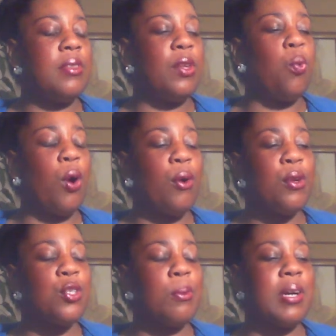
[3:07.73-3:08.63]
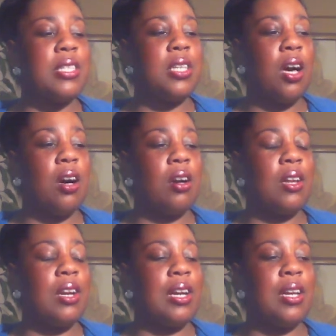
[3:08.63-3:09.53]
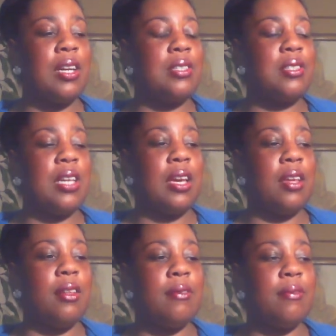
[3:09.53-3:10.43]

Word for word: the word is on my tongue and I can't say it